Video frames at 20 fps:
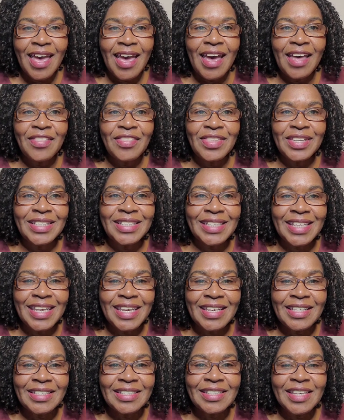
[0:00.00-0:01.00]
and the
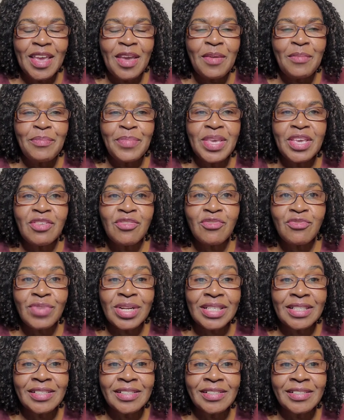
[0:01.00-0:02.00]
date being
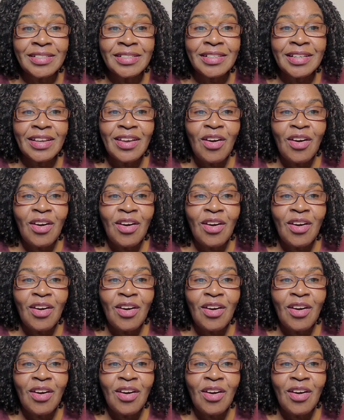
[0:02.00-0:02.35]
written